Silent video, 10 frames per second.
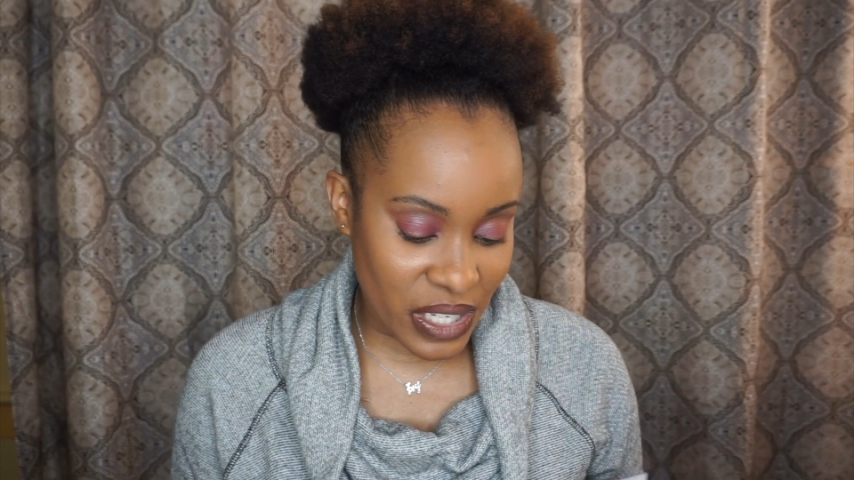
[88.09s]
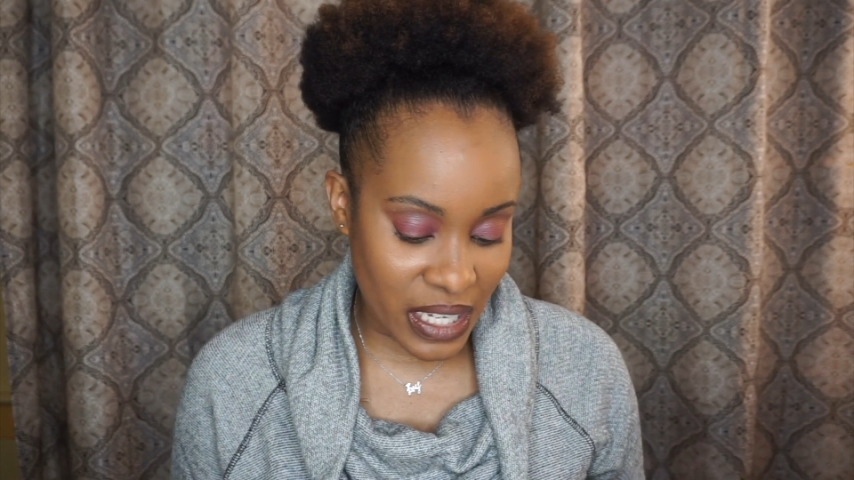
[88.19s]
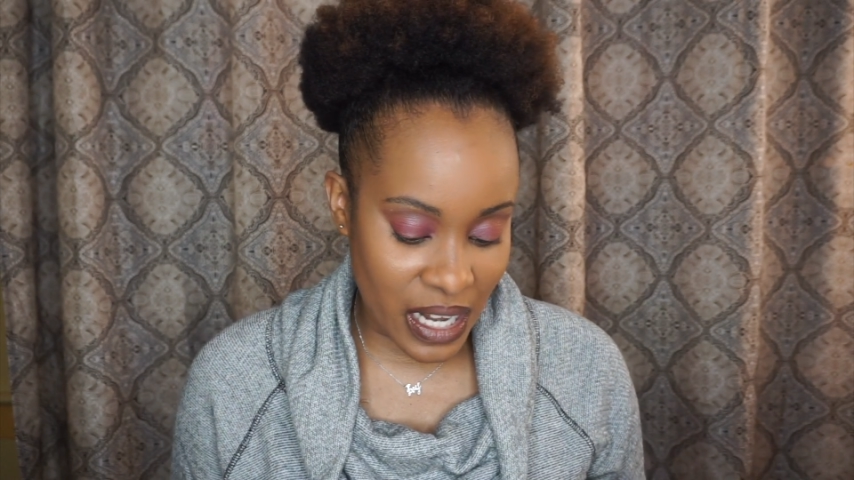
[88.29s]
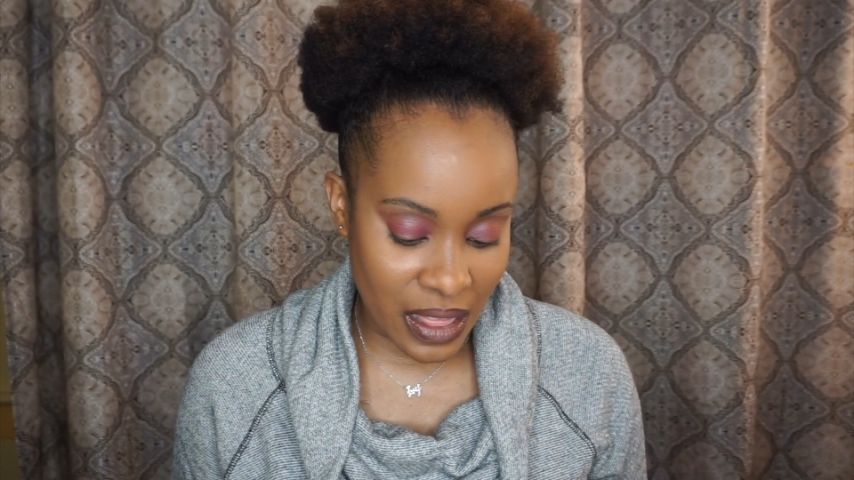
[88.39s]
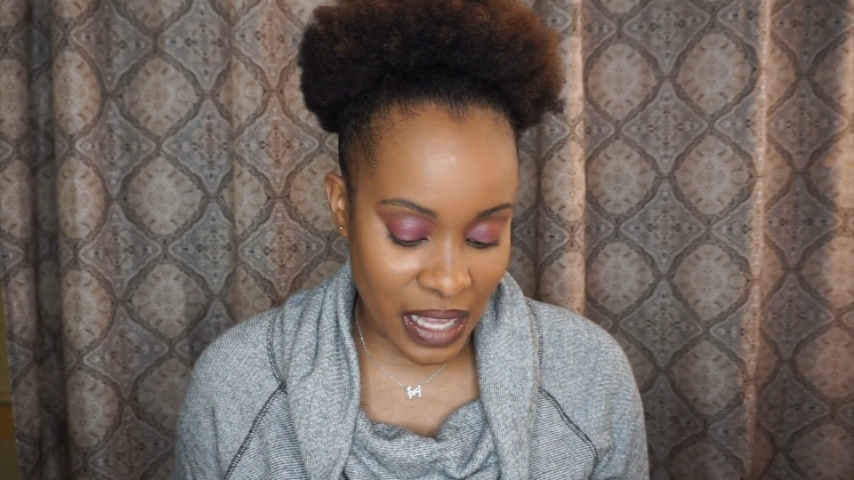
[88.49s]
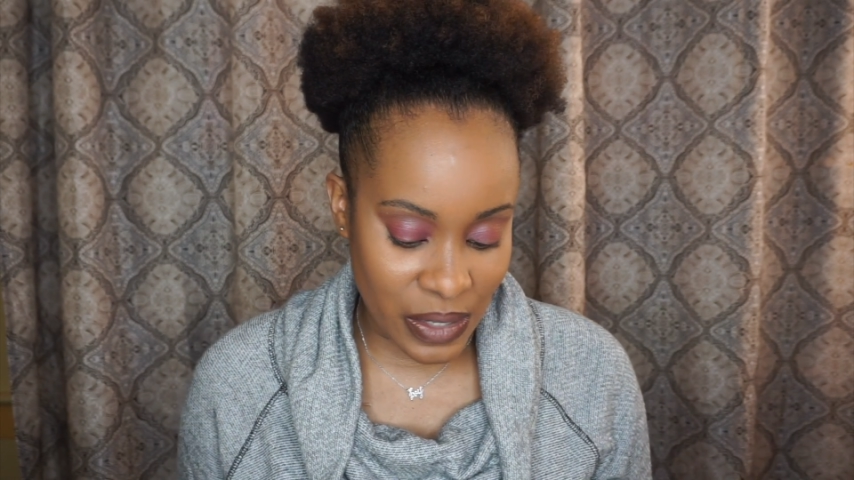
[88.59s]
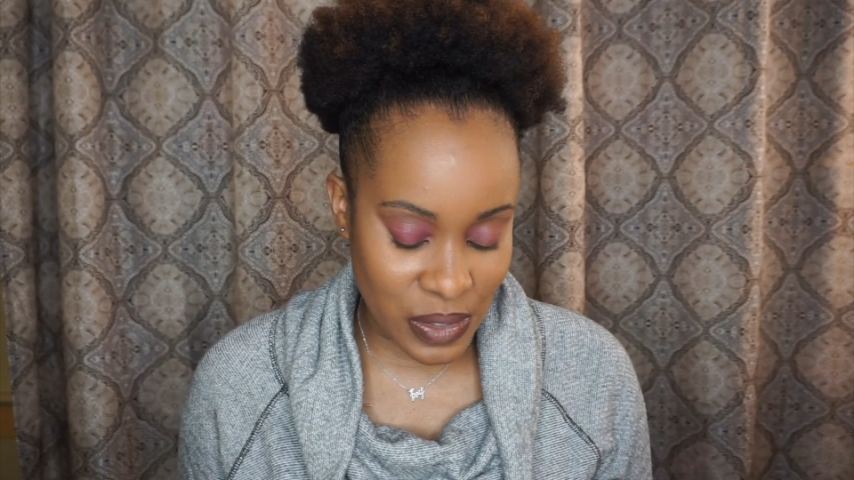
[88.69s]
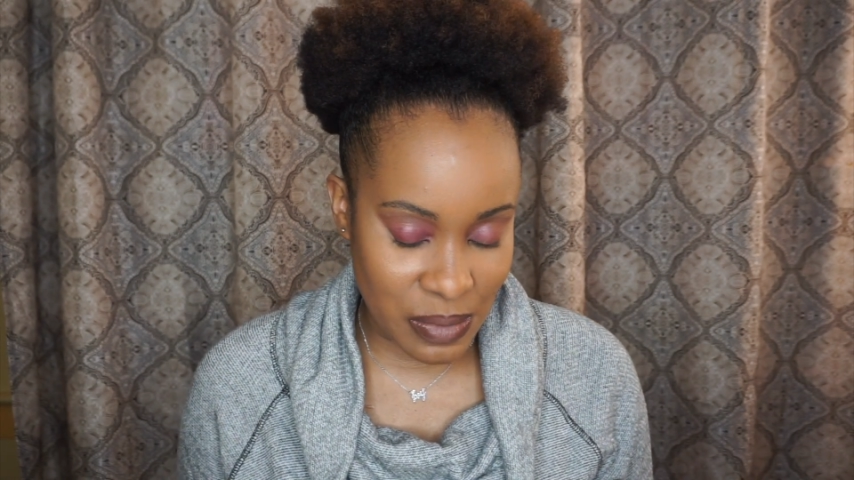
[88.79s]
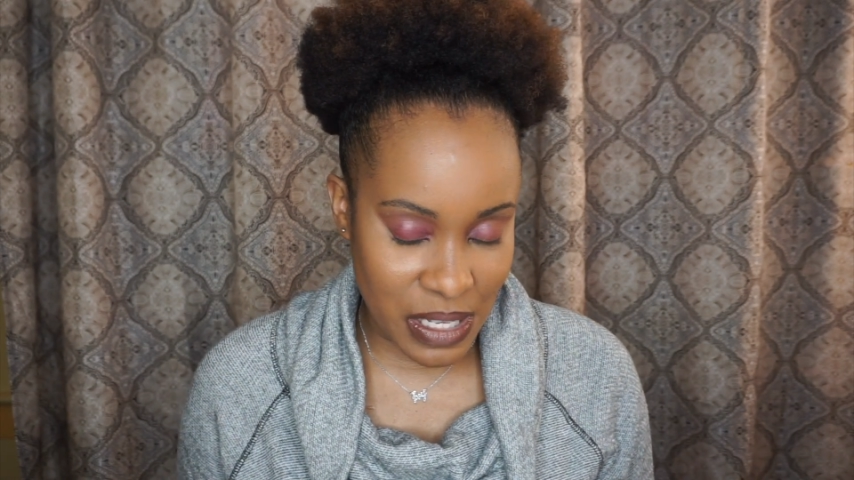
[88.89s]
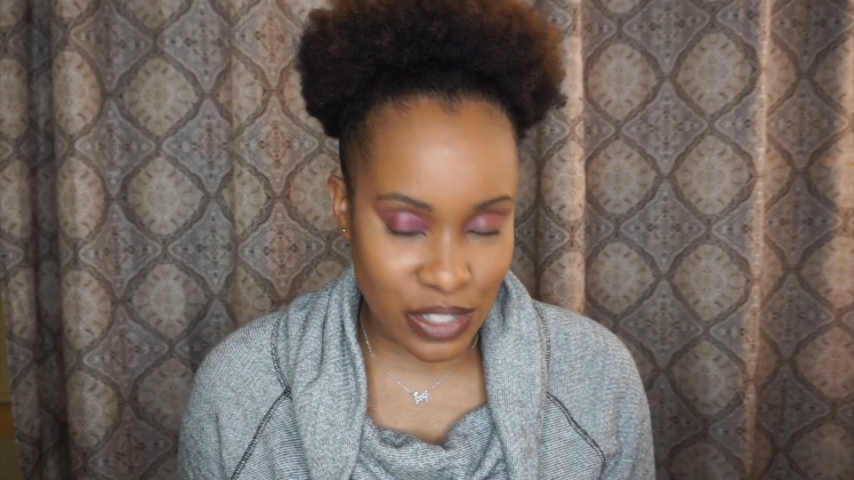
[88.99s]
It
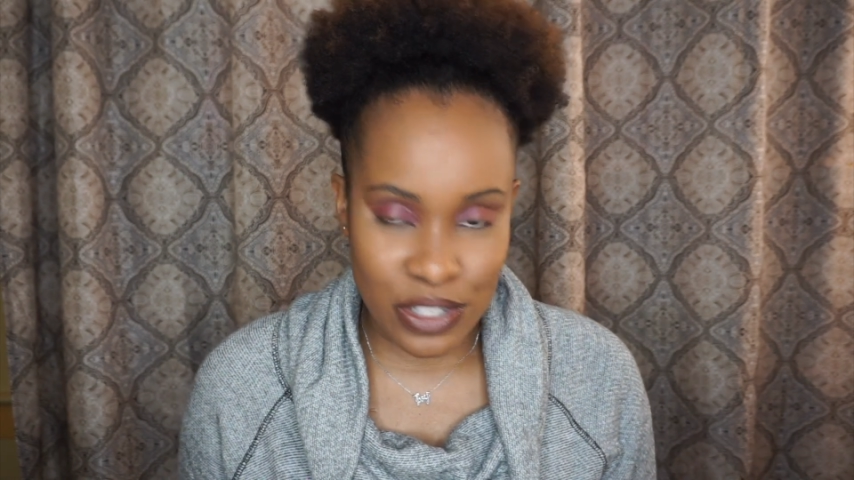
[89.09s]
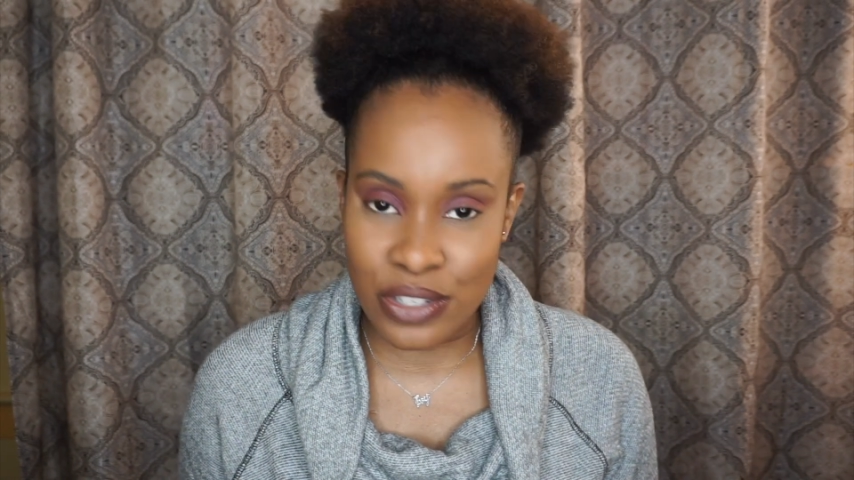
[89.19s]
allows me